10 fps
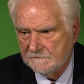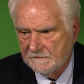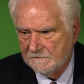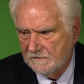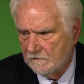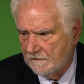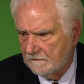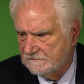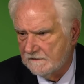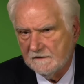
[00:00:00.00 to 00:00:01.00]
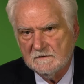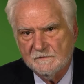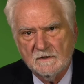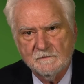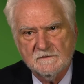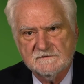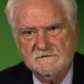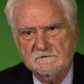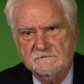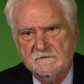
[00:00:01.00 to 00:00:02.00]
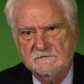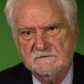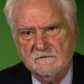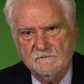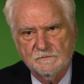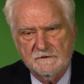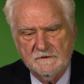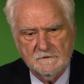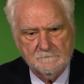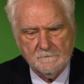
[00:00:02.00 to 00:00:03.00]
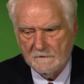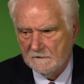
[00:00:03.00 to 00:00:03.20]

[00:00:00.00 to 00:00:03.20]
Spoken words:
but what goes on in departments, of sort of bringing